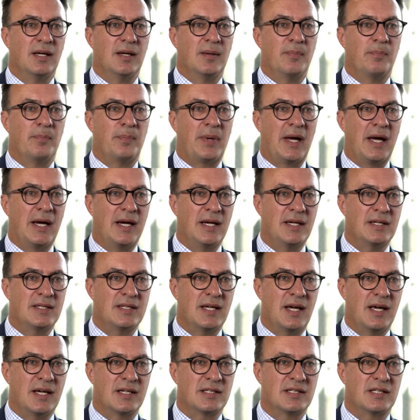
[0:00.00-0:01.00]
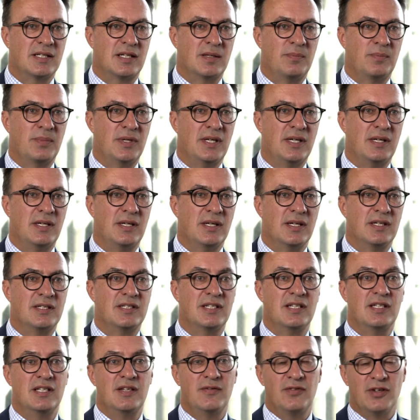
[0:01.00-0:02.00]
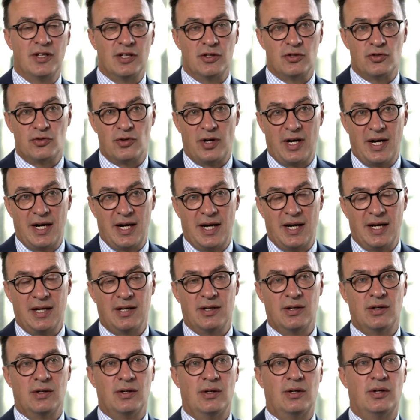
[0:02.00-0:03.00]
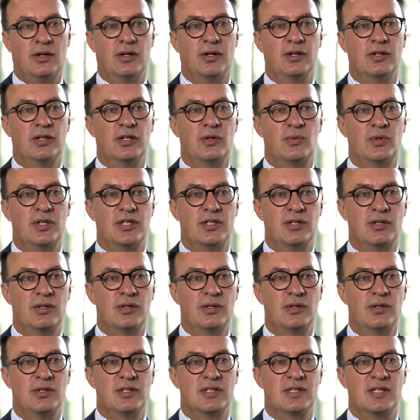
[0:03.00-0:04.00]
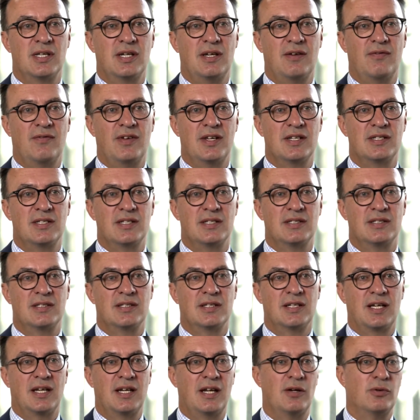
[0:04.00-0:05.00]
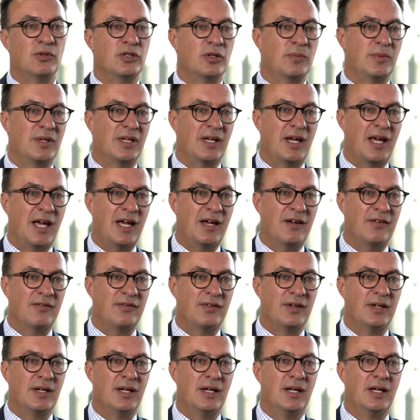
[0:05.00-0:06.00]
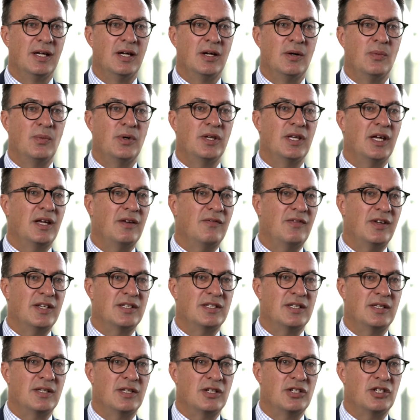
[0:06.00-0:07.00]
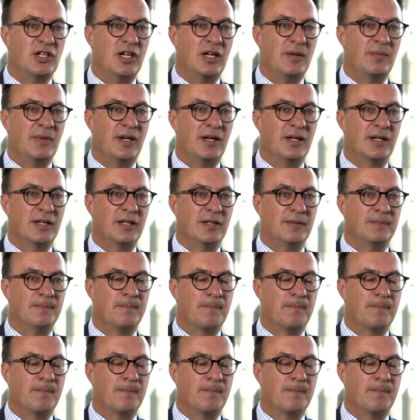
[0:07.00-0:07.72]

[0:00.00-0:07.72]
paying tax can be a significant drag on the returns that investors can ultimately have when they invest in the share market.